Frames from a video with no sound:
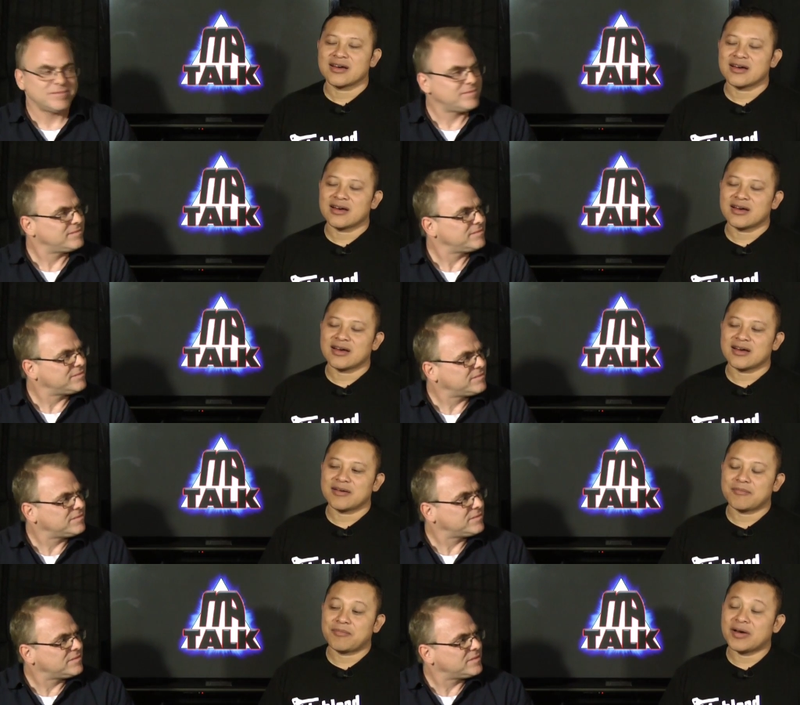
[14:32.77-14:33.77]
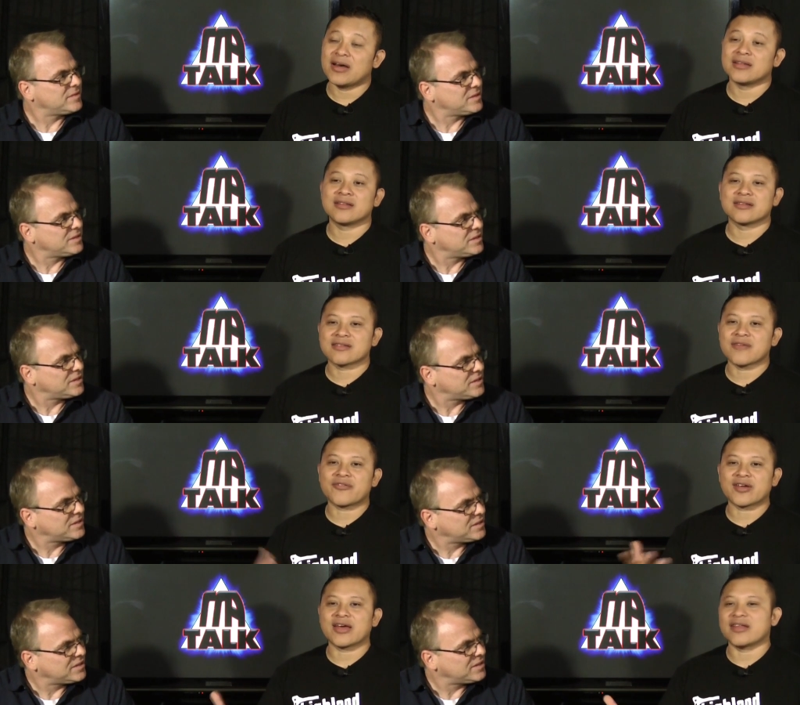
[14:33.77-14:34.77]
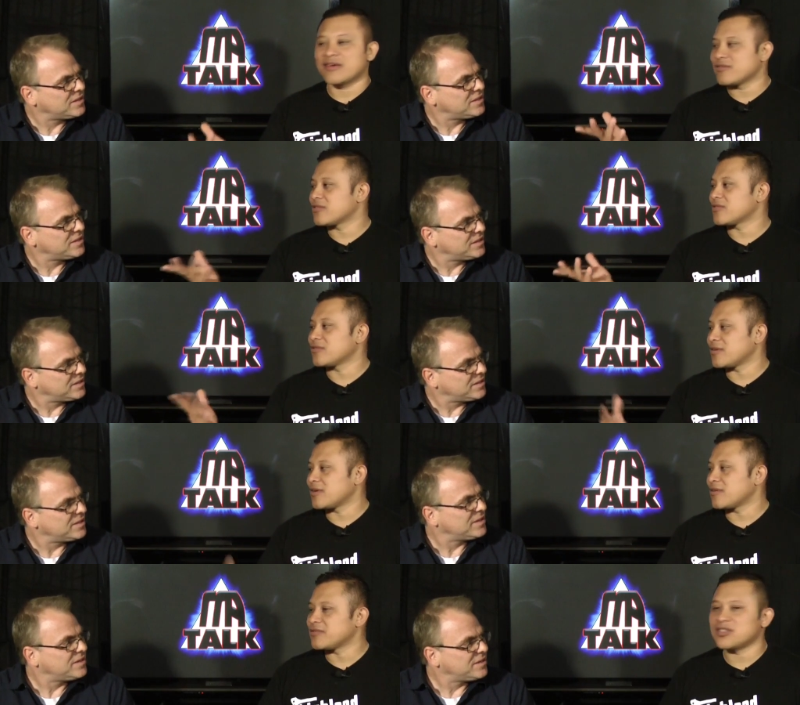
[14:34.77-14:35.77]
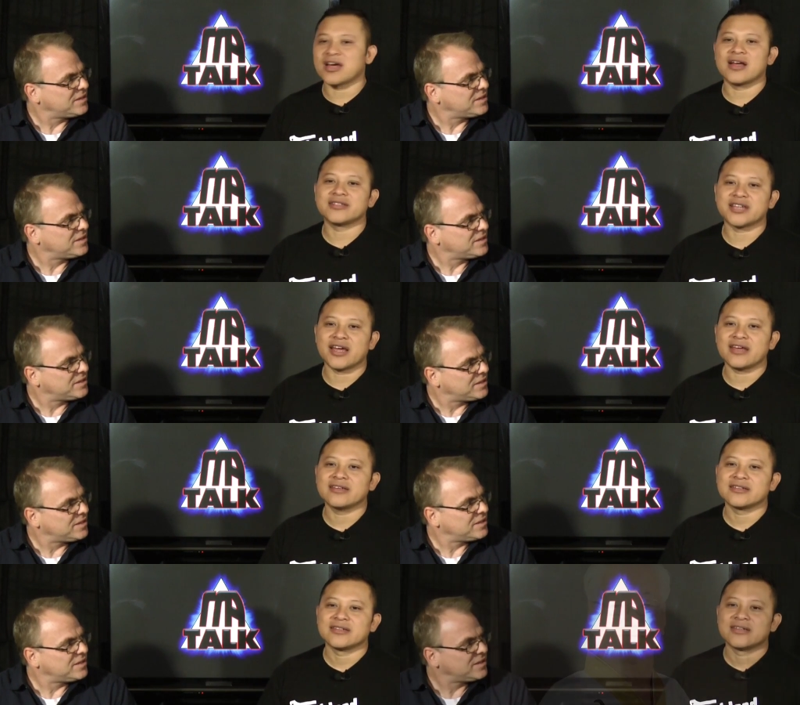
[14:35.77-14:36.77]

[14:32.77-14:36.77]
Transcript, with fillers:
Speaker 1: Uh, but let's not forget, he was a student of Ji Han Jae.